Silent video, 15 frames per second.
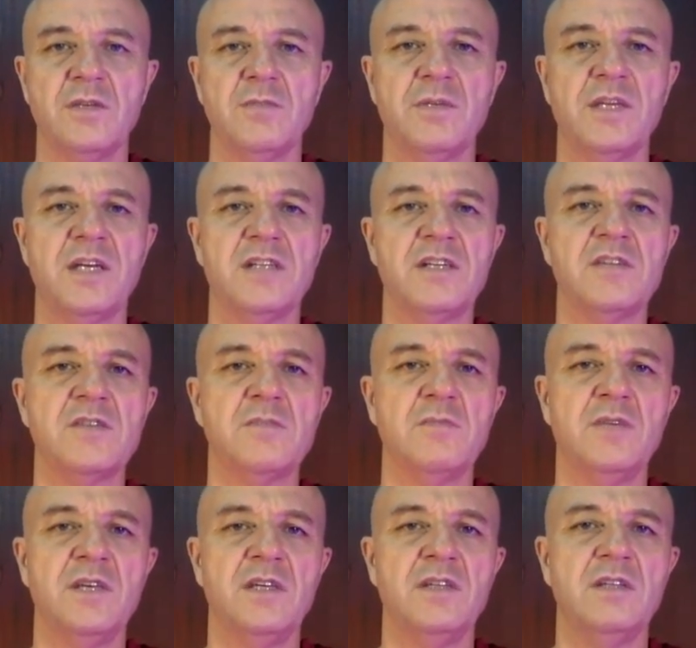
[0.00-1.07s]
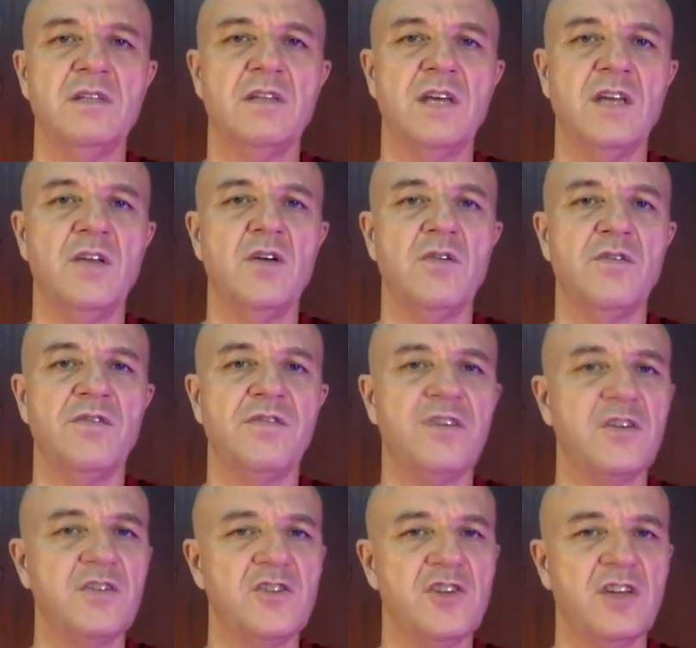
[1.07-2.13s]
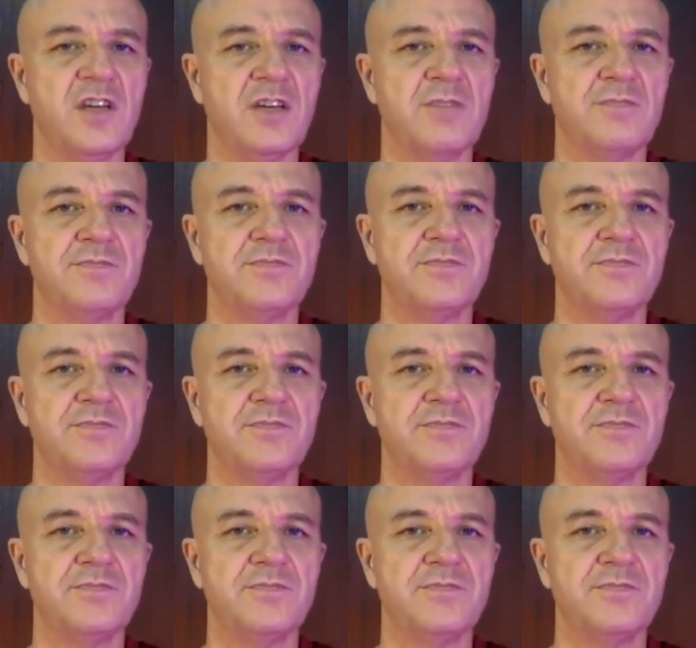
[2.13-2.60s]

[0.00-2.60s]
But that doesn't mean they're not functioning.